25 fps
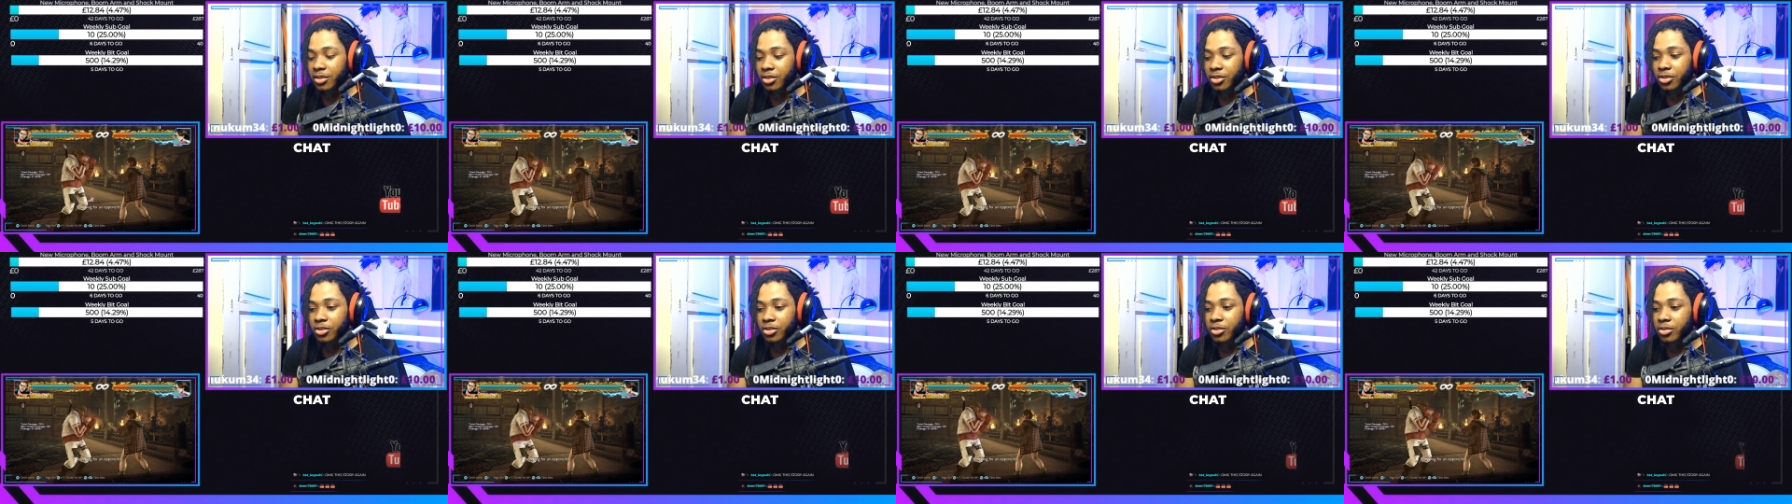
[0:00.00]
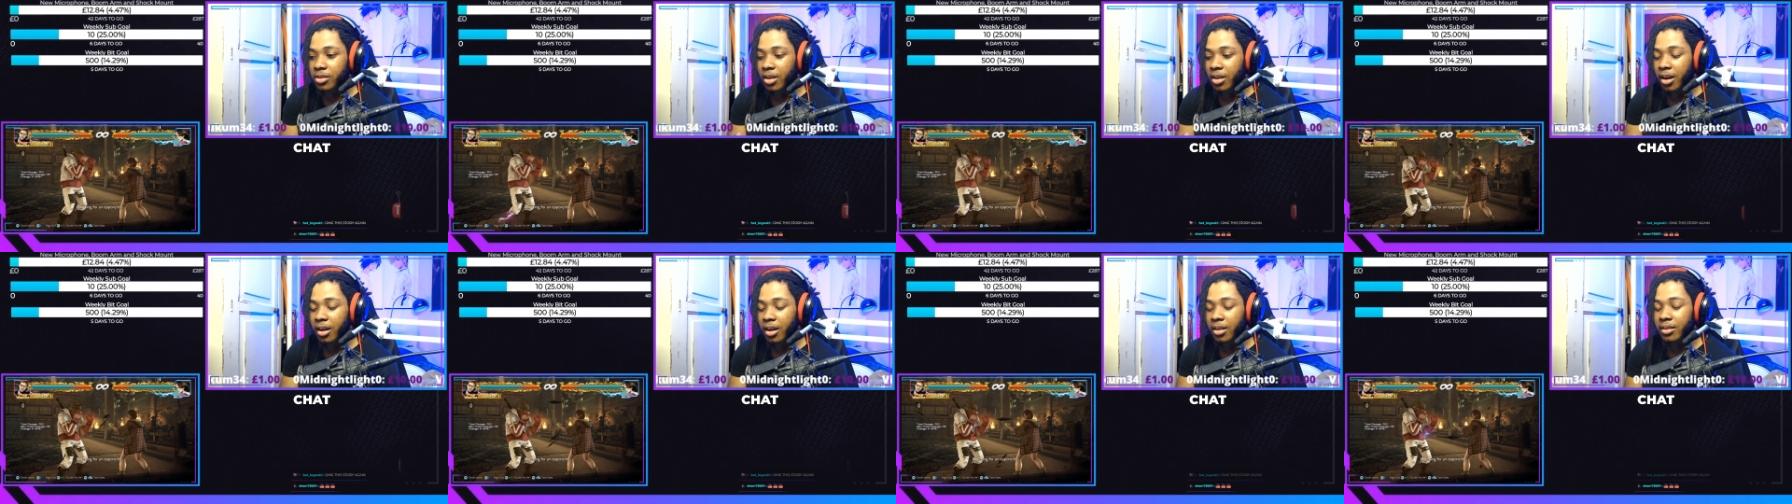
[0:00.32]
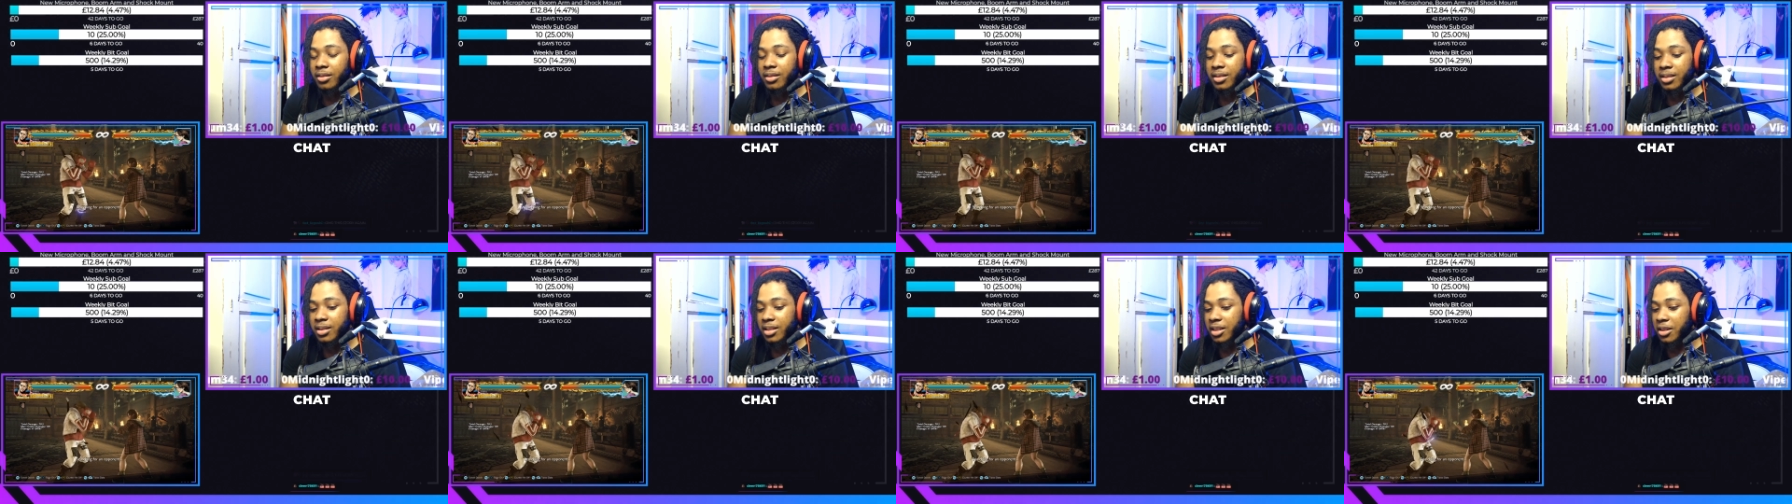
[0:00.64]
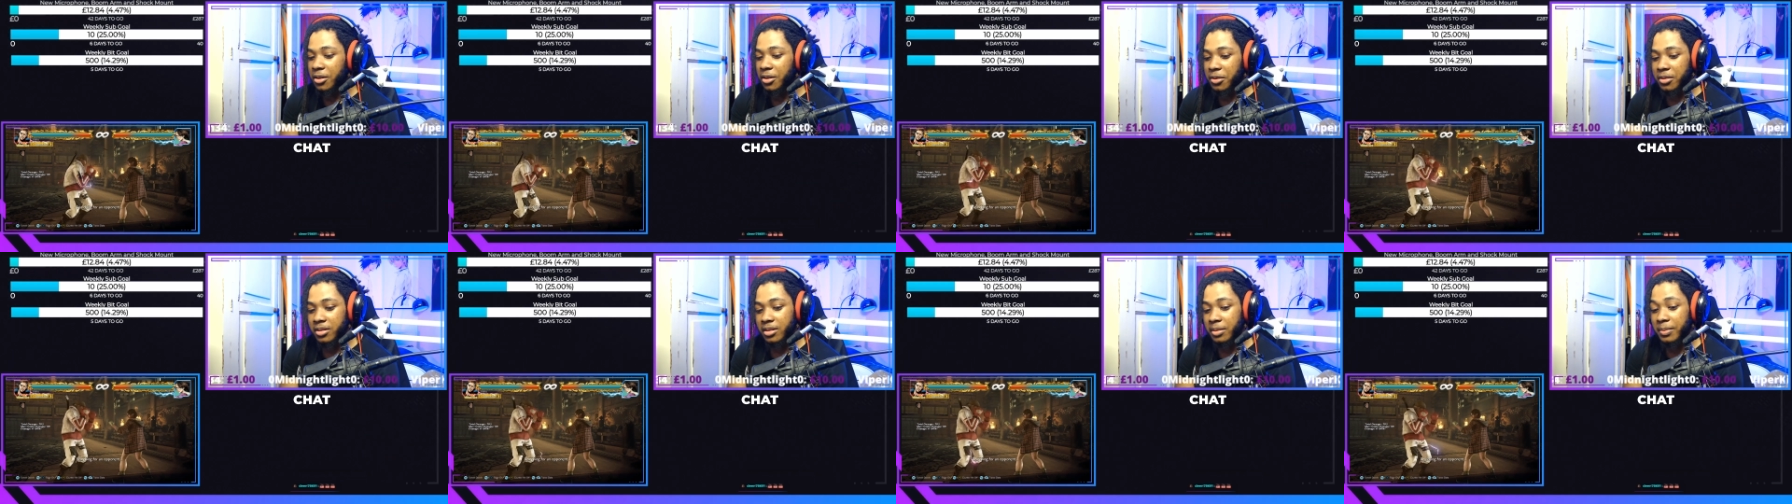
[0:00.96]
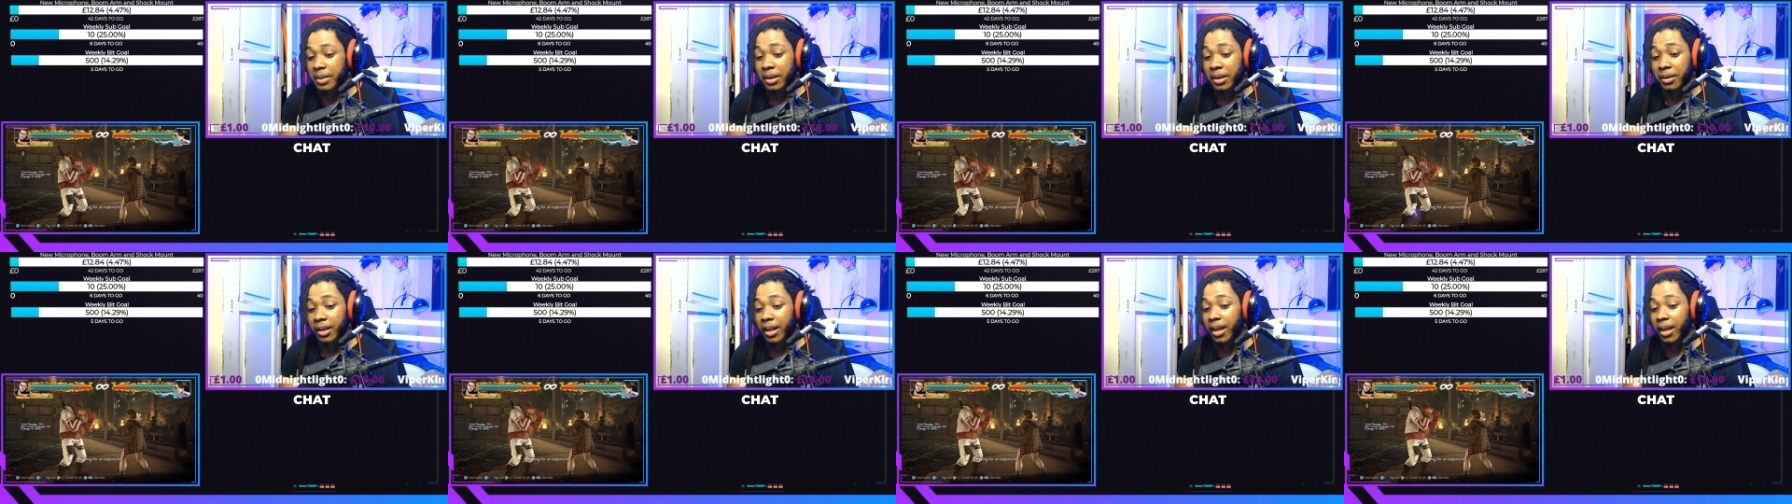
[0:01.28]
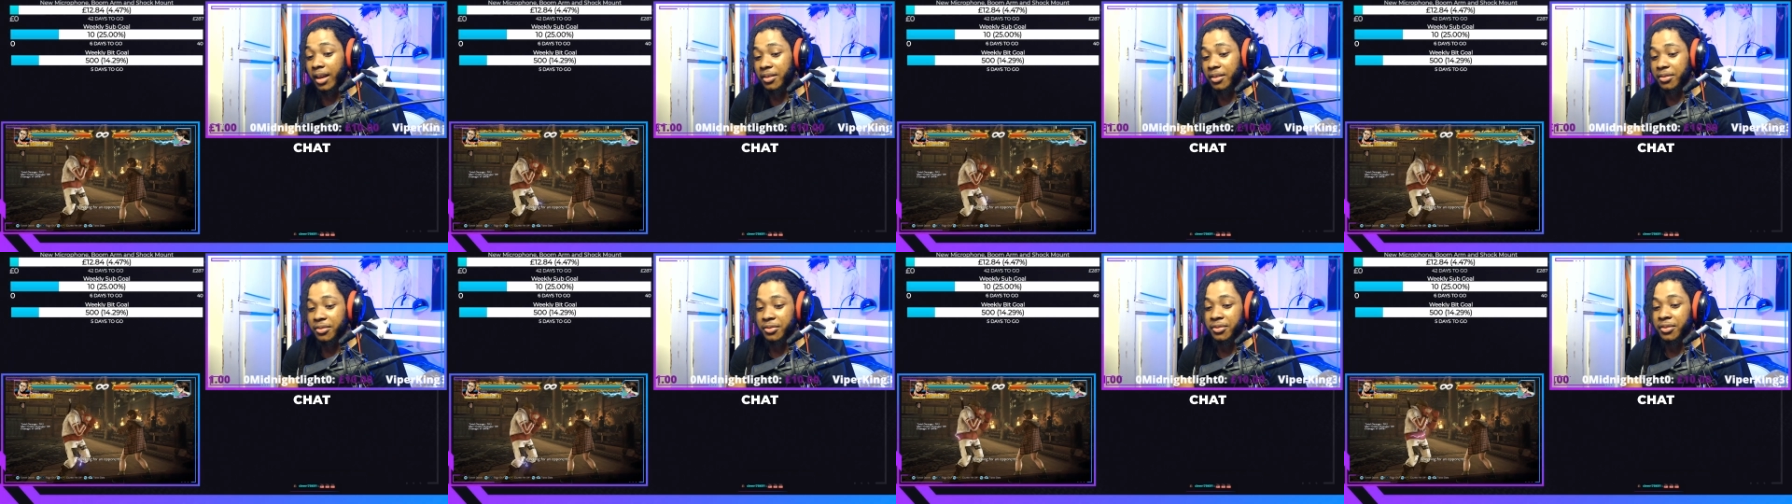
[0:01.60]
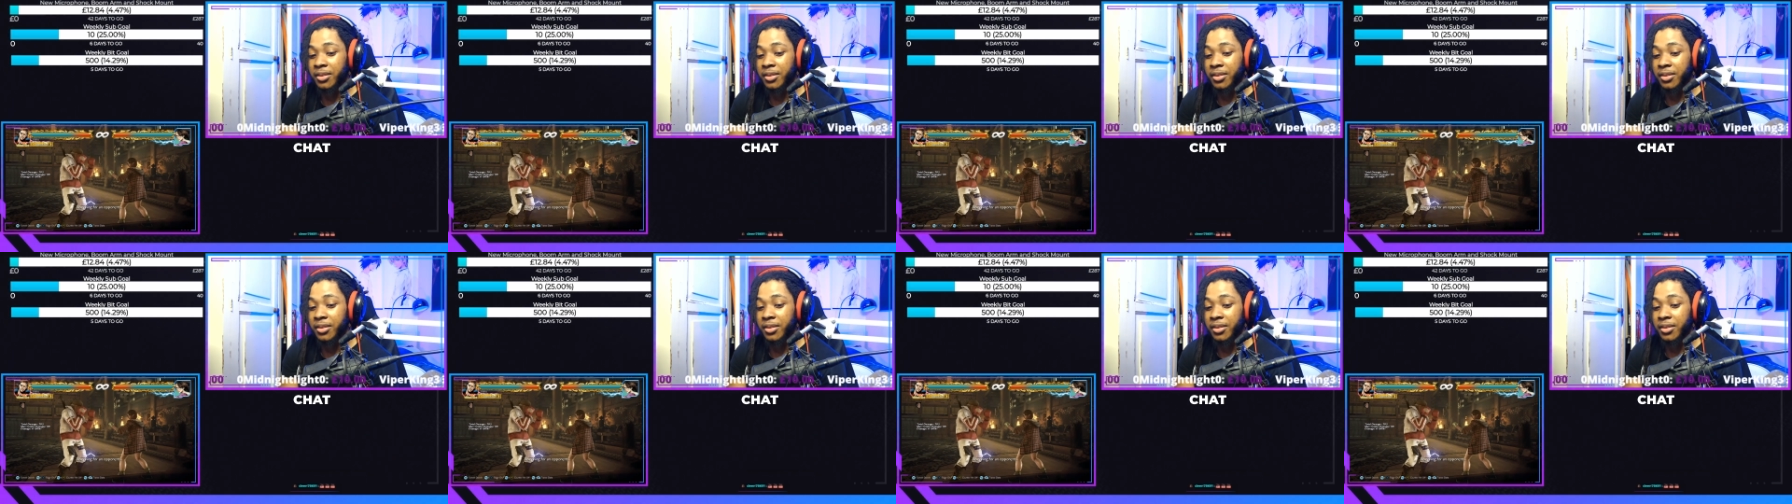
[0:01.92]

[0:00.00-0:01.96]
just unserious about life.